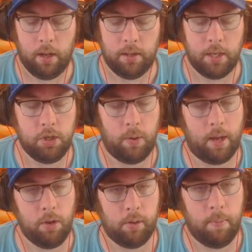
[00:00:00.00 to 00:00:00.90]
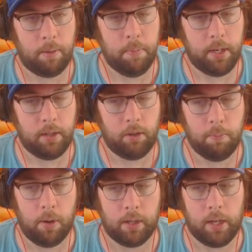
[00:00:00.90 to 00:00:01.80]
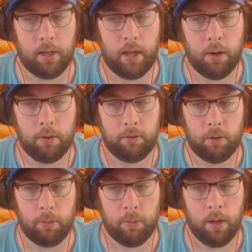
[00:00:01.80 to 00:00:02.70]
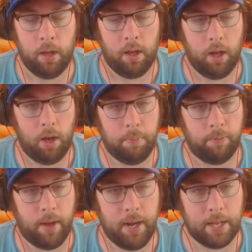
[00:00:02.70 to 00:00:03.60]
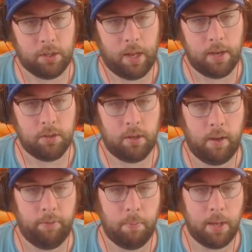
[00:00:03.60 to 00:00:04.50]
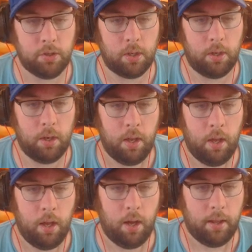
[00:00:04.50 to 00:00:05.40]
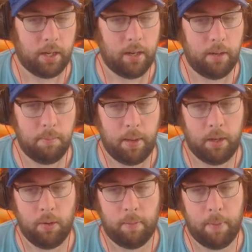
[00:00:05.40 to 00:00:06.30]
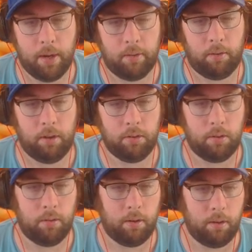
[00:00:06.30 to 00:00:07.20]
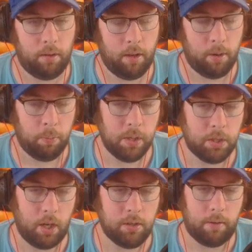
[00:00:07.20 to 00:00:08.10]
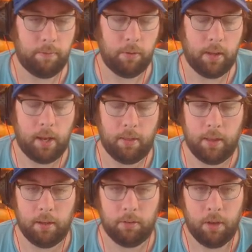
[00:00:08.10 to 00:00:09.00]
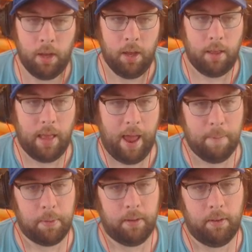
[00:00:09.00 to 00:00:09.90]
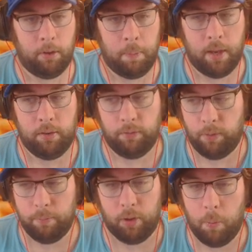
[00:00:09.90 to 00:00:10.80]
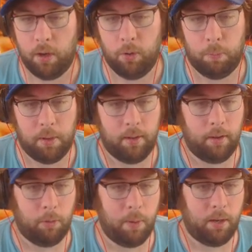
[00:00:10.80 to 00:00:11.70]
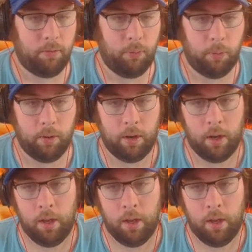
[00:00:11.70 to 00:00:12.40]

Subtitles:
teach you how you can make money in this market, and also provide education and information that can make you have better decisions and an appreciation for a lot of things that happen in this space from someone who's been in this space for